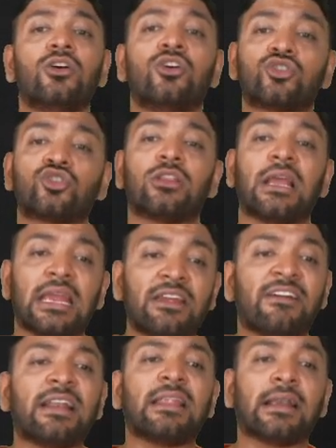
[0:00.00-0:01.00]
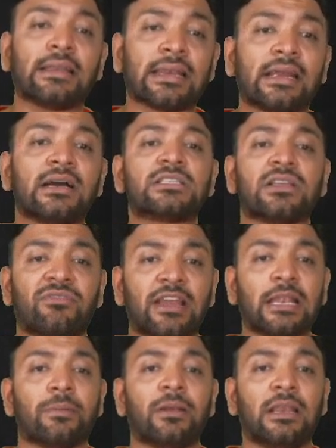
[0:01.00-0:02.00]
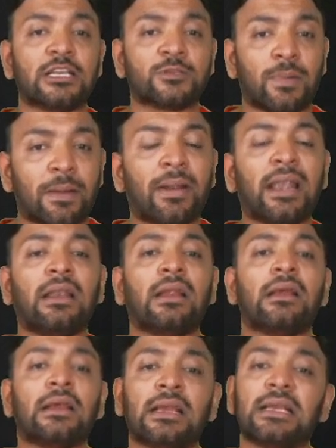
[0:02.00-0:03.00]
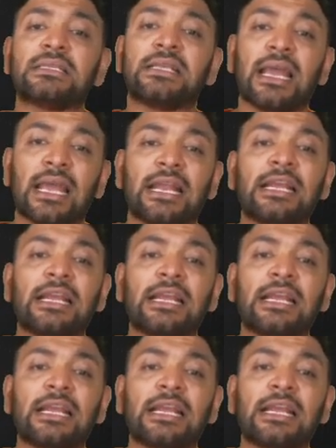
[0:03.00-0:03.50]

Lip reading: so the event that triggers the variable lease payment is the